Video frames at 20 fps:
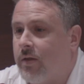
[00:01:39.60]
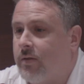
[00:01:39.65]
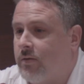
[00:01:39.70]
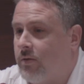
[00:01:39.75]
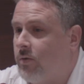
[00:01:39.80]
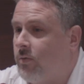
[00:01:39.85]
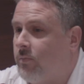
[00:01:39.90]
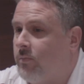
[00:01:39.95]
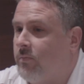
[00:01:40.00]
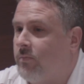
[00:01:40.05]

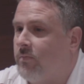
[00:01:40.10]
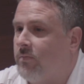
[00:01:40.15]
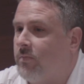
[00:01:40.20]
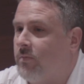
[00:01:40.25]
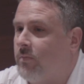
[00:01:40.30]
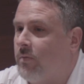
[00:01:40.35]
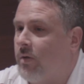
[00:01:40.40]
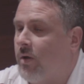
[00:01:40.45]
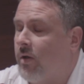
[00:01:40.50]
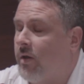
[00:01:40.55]
You
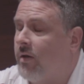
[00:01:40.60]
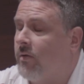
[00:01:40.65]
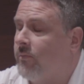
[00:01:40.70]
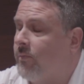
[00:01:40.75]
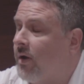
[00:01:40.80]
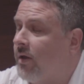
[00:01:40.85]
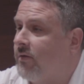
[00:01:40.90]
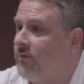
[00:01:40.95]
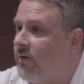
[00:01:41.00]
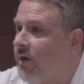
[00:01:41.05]
hit
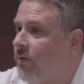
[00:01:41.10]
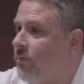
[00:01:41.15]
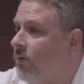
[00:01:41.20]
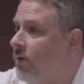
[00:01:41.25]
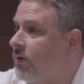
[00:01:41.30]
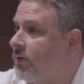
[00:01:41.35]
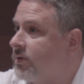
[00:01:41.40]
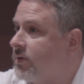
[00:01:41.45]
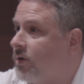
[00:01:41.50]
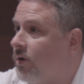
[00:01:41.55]
upon the right
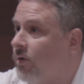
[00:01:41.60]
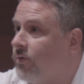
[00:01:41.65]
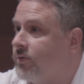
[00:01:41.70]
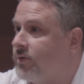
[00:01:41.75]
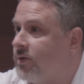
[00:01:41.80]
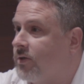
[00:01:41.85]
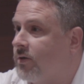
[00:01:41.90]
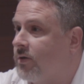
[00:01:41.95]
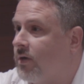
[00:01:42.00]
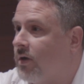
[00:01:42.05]
words,
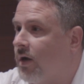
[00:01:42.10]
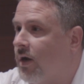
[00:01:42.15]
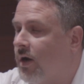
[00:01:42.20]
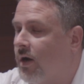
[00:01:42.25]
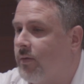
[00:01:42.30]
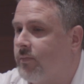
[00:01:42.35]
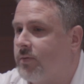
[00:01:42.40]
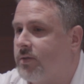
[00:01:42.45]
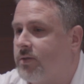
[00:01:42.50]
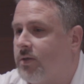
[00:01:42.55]
culture.
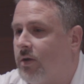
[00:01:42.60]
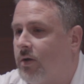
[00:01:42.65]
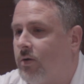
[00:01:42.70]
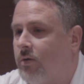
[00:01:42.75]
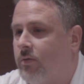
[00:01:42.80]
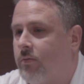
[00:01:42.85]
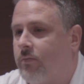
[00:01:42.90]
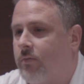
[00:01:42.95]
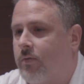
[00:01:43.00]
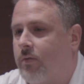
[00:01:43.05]

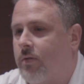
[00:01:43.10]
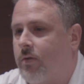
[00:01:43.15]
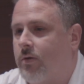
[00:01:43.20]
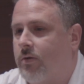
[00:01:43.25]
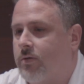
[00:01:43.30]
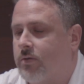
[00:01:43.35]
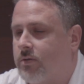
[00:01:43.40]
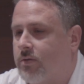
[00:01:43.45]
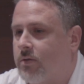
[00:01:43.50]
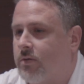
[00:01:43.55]
So
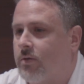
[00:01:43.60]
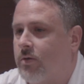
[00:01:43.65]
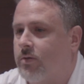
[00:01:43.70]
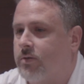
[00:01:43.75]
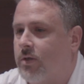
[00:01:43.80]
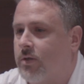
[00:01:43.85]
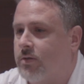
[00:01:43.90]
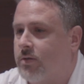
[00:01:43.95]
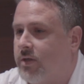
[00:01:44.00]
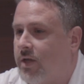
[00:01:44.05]
there's
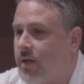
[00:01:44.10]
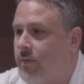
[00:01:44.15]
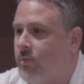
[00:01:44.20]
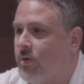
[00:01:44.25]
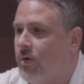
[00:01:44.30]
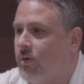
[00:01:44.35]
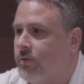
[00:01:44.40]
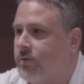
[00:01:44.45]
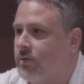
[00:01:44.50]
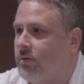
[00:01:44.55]
a team
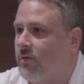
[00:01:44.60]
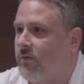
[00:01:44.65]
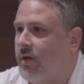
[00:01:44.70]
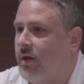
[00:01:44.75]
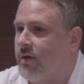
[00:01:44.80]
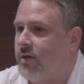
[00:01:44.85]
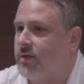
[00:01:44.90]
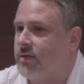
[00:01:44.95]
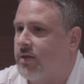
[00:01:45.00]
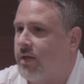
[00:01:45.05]
culture
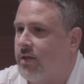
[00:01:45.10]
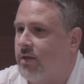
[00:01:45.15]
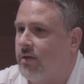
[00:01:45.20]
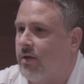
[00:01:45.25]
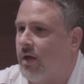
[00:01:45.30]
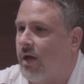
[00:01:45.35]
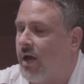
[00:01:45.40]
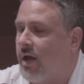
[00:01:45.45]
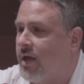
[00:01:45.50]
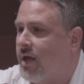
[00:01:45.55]
around us and
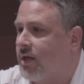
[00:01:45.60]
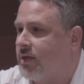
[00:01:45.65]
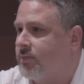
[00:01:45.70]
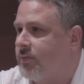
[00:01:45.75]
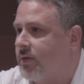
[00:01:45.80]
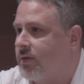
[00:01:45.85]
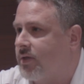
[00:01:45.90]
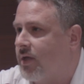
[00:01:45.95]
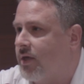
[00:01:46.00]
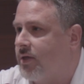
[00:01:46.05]
the high
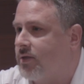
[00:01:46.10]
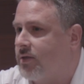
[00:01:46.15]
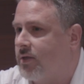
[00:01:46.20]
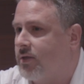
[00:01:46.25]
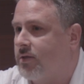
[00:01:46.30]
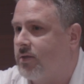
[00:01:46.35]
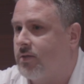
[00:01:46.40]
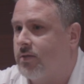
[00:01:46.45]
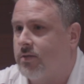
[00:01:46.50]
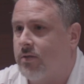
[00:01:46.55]

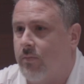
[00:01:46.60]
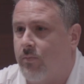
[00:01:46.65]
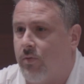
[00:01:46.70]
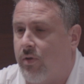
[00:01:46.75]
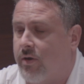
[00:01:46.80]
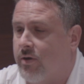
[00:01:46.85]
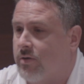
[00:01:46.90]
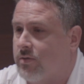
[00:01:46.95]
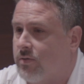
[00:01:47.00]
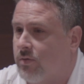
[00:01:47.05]
expectations. The
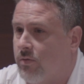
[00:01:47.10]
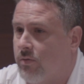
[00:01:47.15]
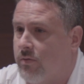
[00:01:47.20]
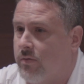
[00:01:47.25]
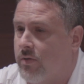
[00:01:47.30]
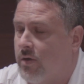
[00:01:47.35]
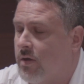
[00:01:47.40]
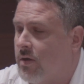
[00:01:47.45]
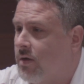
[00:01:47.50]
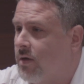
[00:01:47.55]
players
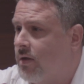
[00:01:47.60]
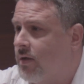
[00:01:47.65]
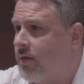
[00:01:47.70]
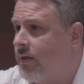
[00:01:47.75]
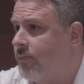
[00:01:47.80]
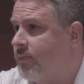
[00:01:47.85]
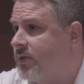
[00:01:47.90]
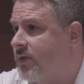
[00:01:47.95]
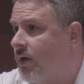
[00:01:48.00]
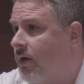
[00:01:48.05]
hold
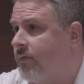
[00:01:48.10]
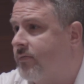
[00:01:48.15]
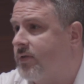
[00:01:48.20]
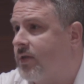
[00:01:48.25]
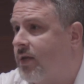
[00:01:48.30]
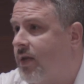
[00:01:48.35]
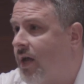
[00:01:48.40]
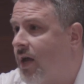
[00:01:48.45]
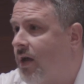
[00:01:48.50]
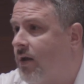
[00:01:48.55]
themselves
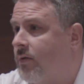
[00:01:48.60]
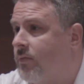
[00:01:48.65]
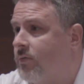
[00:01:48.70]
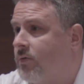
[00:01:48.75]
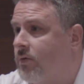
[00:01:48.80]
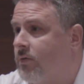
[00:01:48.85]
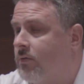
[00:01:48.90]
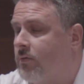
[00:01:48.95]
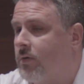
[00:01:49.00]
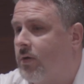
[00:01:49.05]

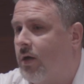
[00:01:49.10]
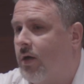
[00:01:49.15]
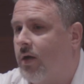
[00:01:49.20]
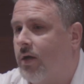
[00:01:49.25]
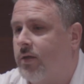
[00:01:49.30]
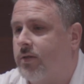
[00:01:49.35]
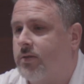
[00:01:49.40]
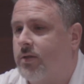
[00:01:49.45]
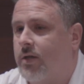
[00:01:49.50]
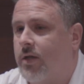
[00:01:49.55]

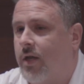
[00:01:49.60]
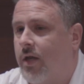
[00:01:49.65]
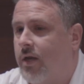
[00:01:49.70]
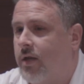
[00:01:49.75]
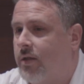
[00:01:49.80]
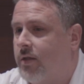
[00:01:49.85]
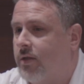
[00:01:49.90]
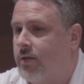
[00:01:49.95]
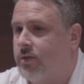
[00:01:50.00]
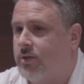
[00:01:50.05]
accountable to get
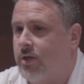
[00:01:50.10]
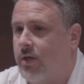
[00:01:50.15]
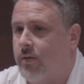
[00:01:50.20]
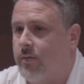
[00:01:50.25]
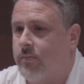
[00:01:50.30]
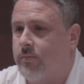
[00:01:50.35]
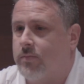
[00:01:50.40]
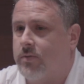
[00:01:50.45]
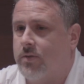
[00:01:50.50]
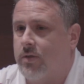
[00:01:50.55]
in the
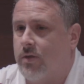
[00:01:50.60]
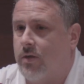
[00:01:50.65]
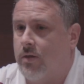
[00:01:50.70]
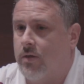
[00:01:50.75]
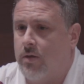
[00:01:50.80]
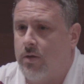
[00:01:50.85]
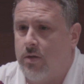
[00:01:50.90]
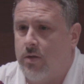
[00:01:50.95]
gym, to